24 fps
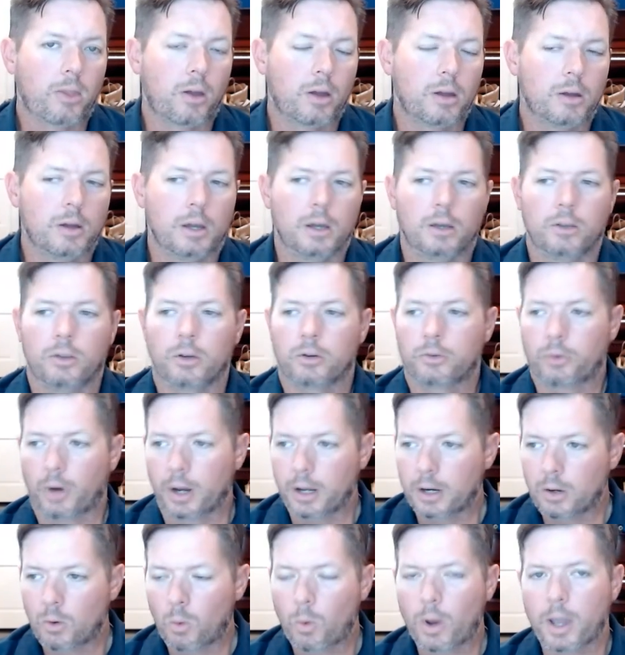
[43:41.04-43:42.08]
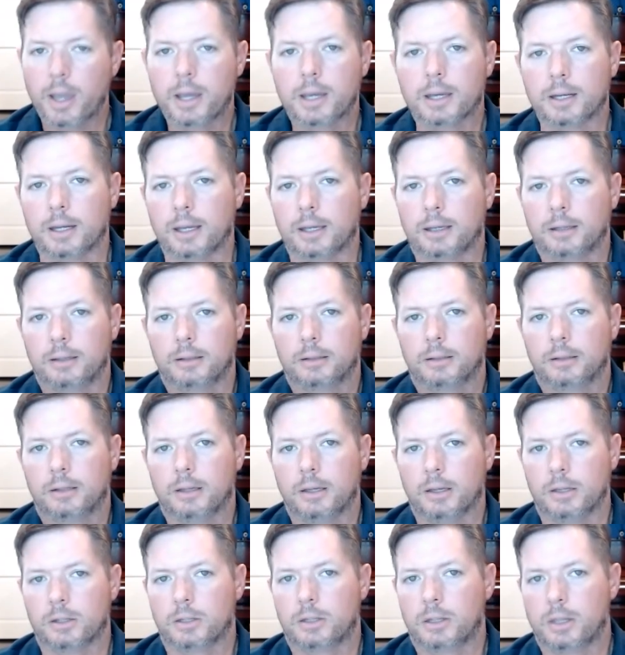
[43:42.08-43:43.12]
The Great Awakening
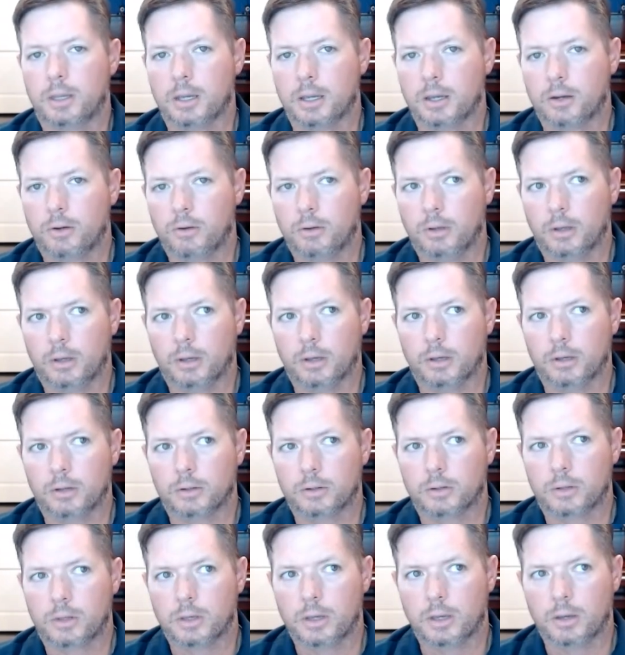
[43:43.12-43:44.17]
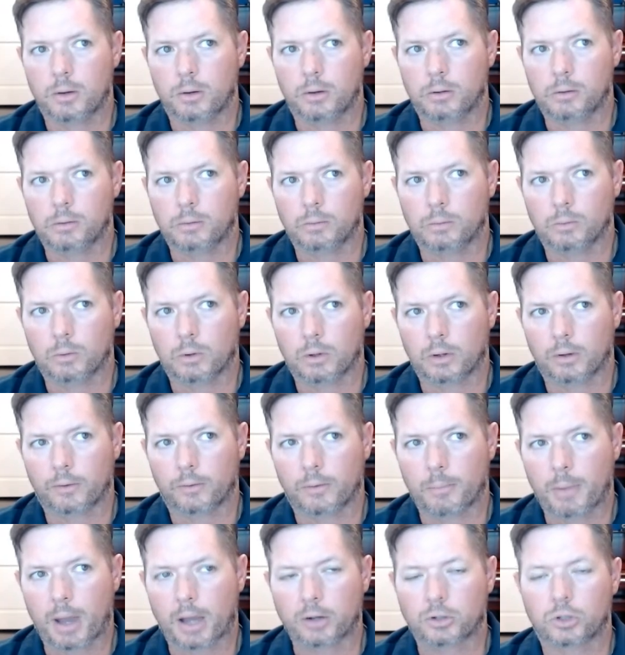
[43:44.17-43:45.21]
is the one of
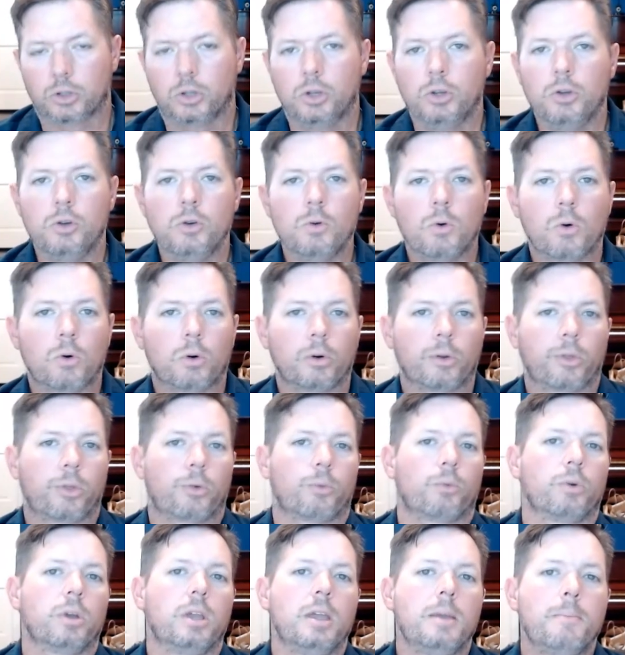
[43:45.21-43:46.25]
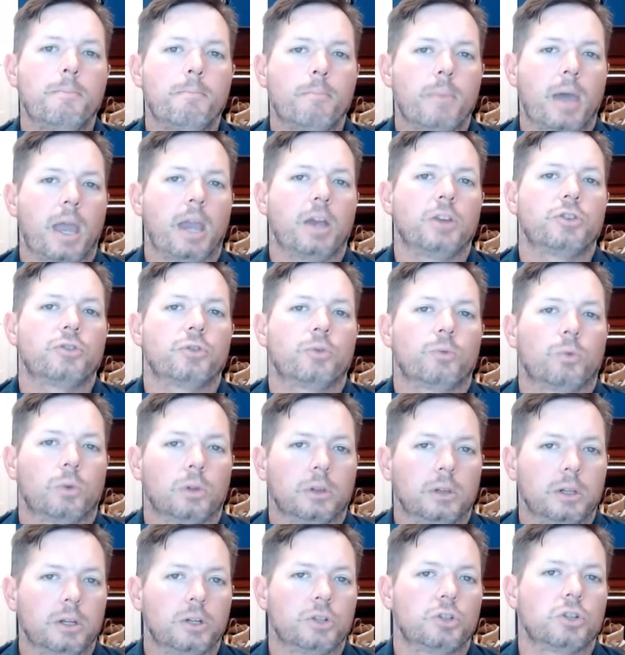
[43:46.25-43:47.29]
about 2 or 3 major
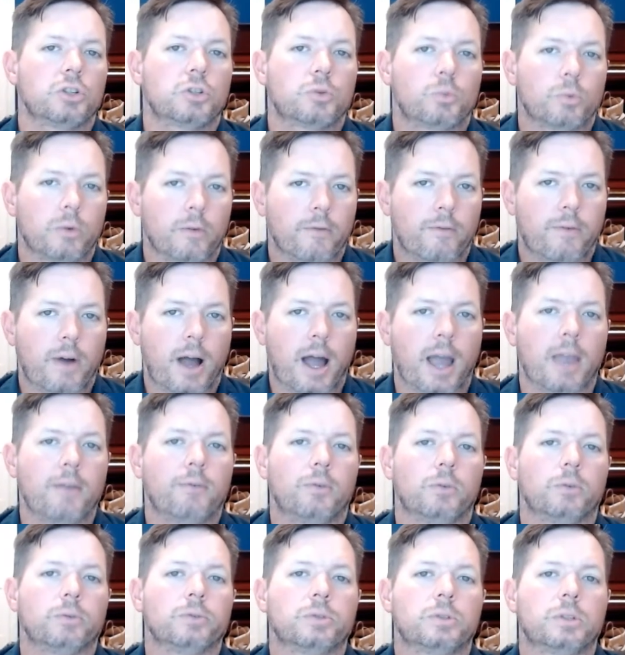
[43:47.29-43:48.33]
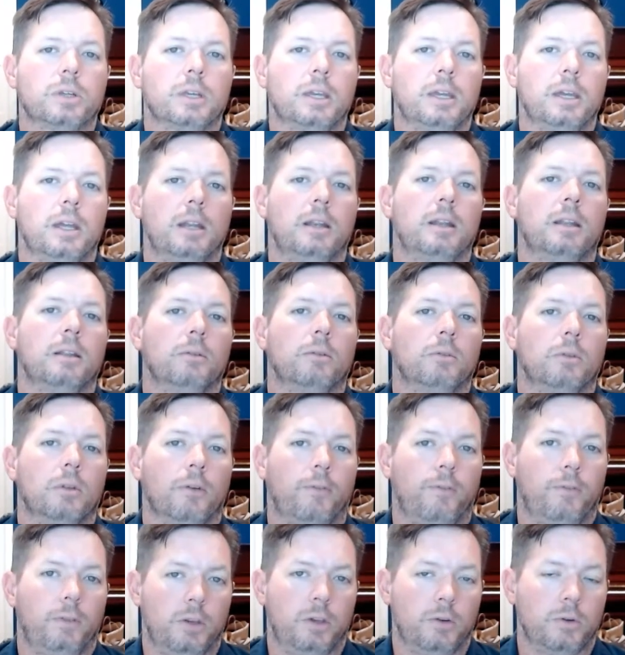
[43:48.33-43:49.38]
religious revivals in the
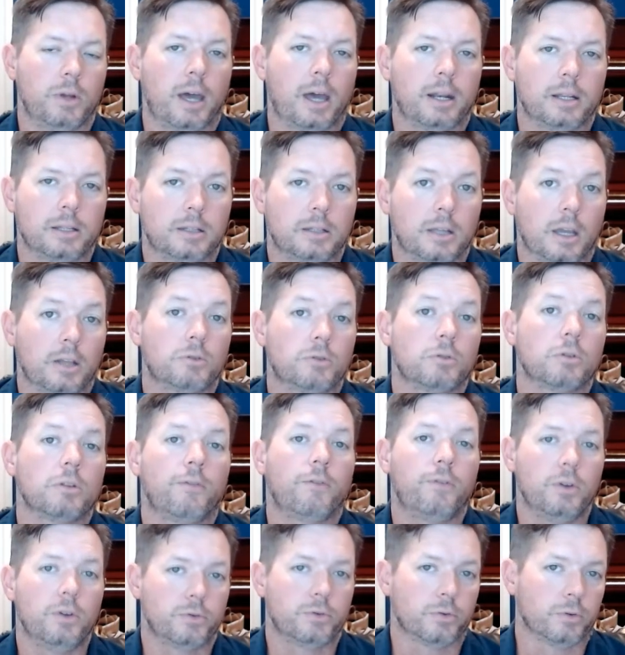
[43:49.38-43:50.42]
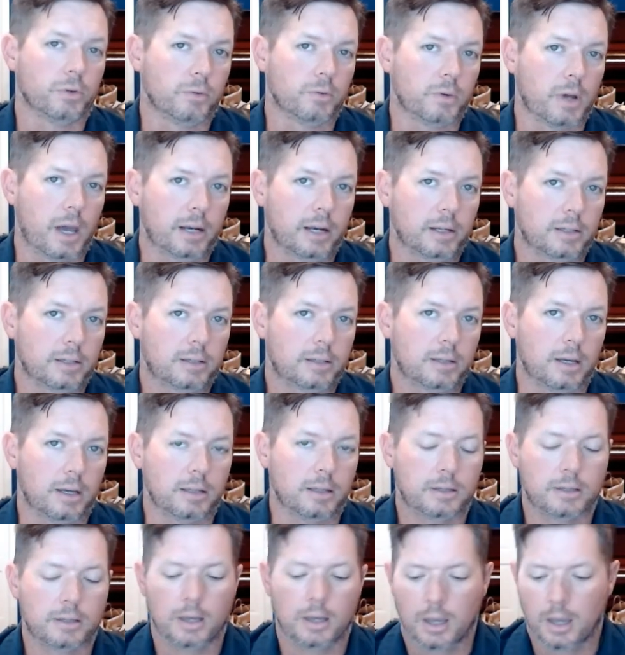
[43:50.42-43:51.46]
United States or the future United States.
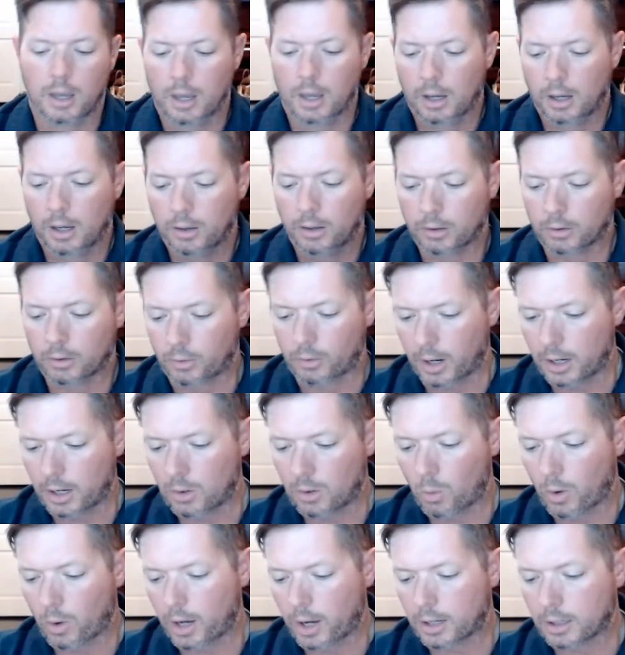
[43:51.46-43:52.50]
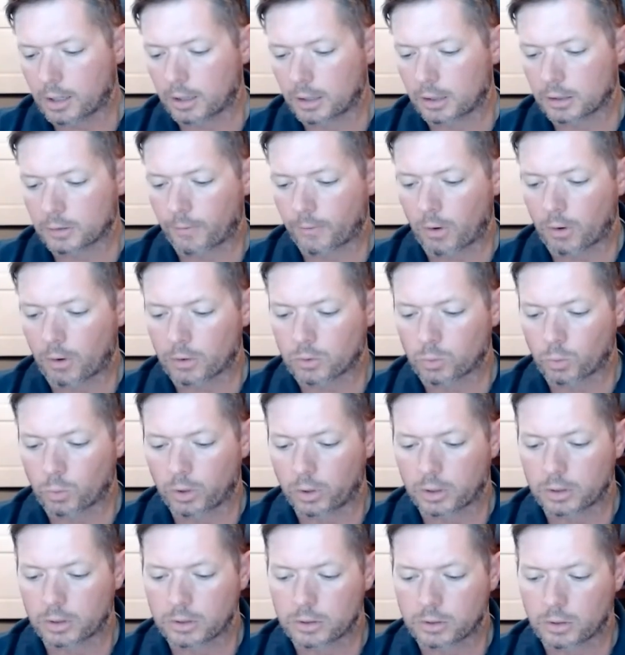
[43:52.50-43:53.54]
The Great Awakening, as far as we're
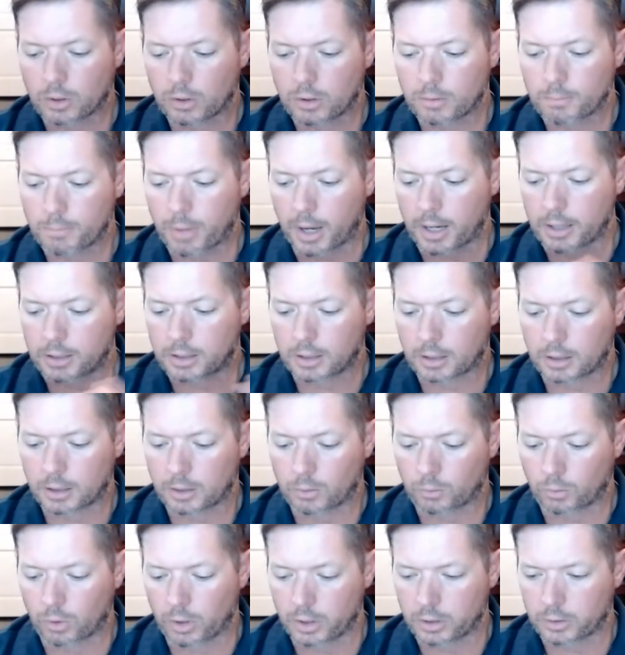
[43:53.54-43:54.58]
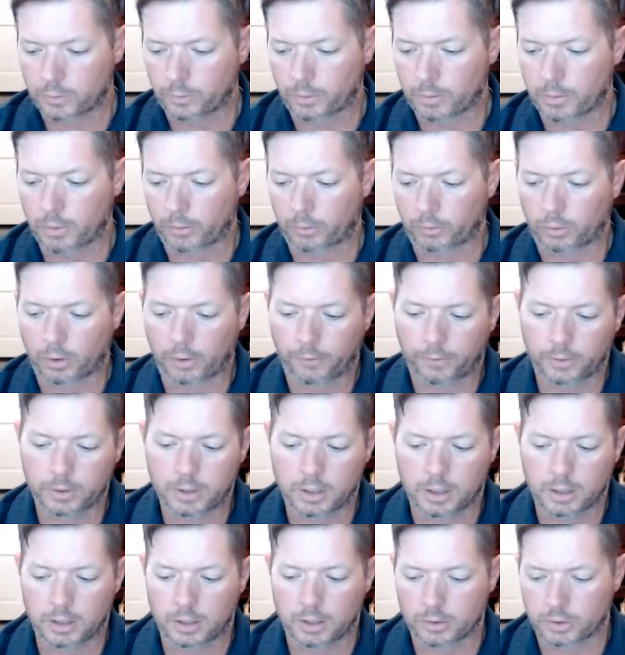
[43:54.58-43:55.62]
concerned, basically runs from roughly the
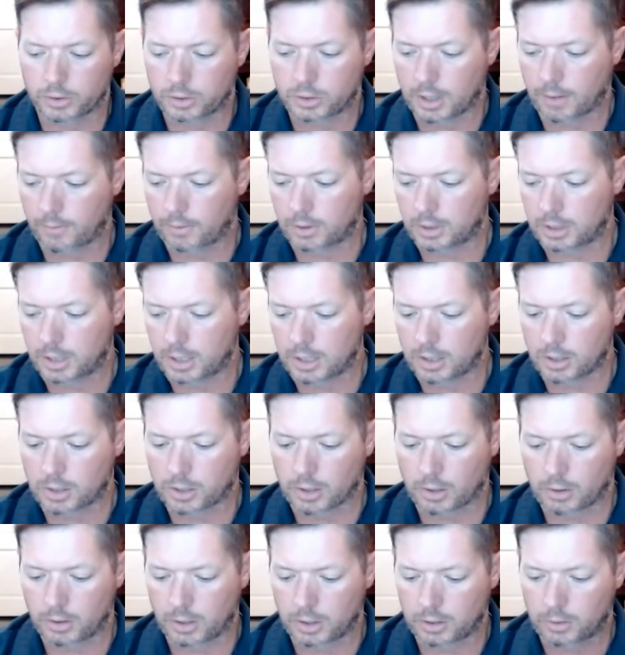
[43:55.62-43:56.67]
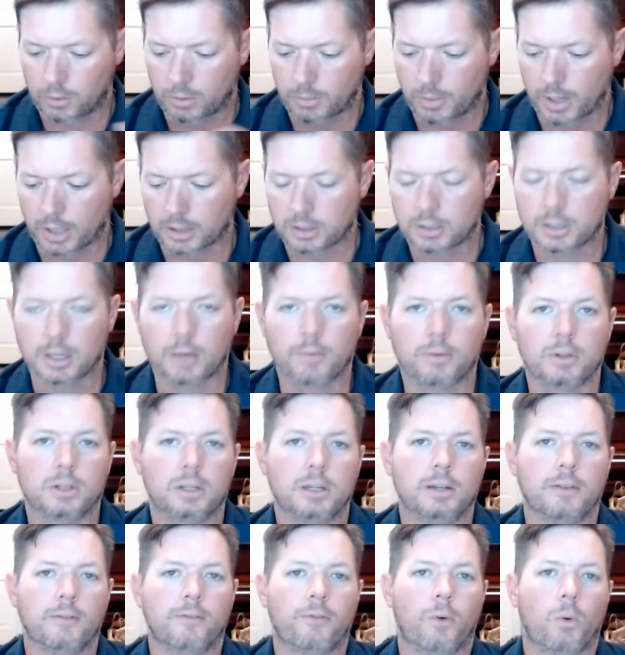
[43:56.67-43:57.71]
year 1730 to about
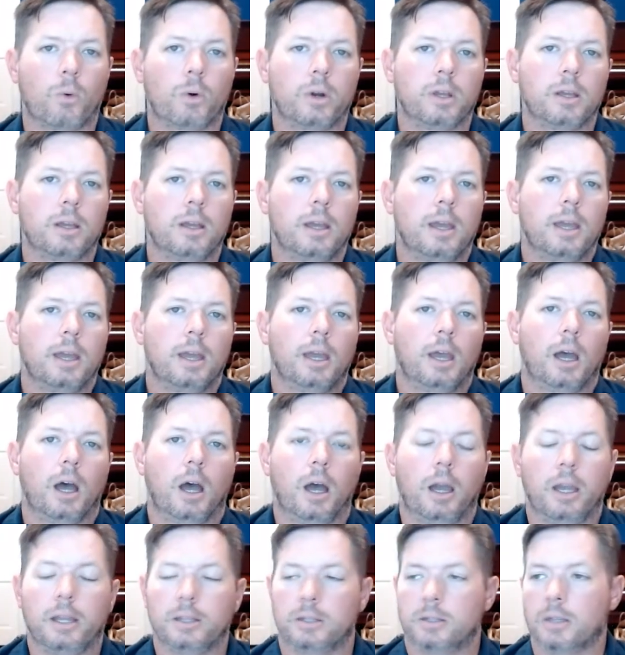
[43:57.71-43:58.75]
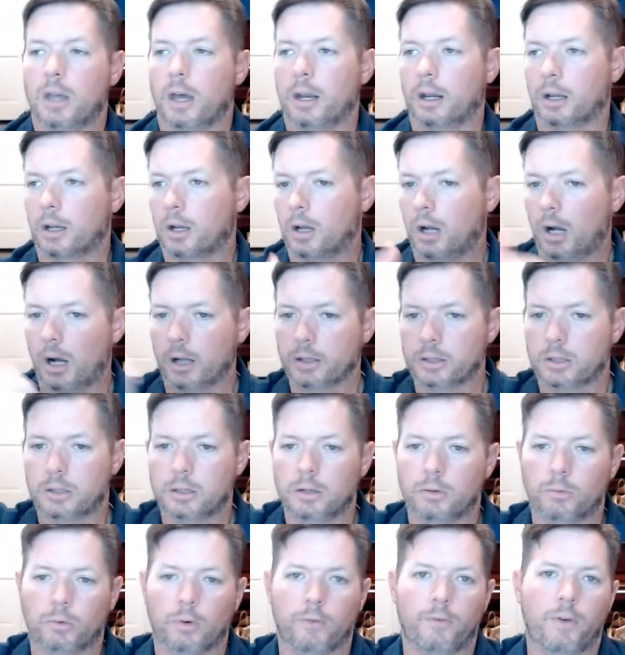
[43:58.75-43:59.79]
1740. It's not a constant
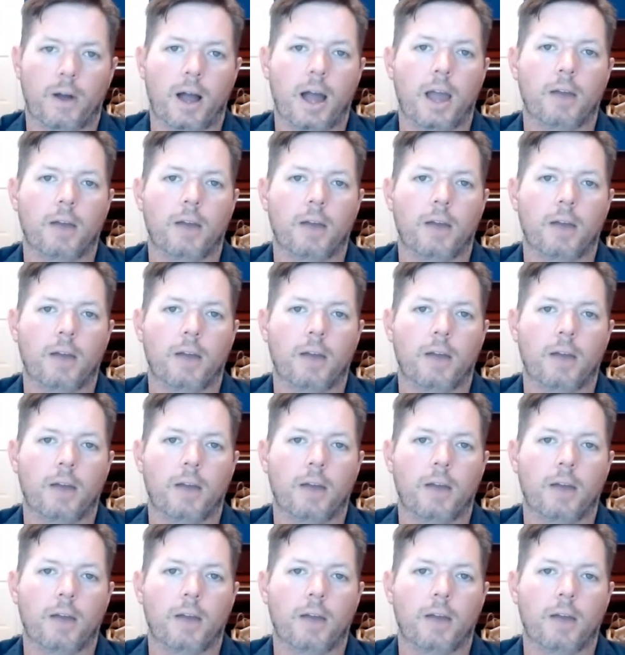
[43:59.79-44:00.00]
revival.